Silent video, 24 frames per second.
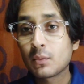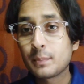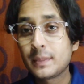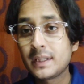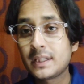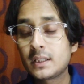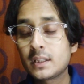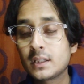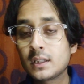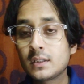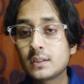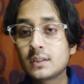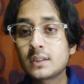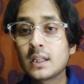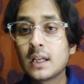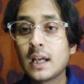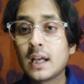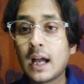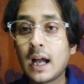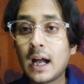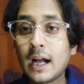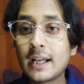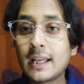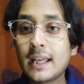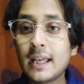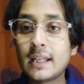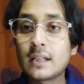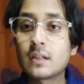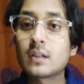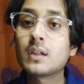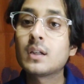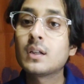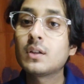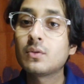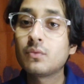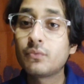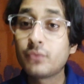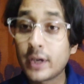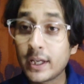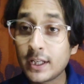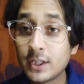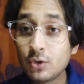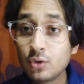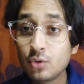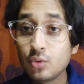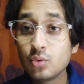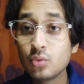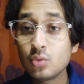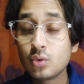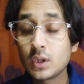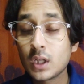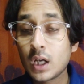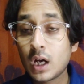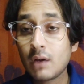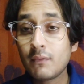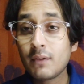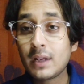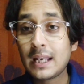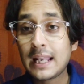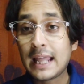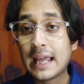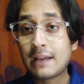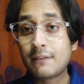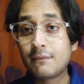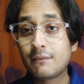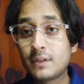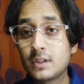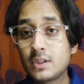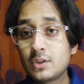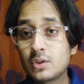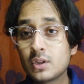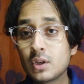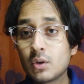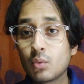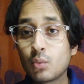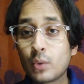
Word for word: because again when you love a language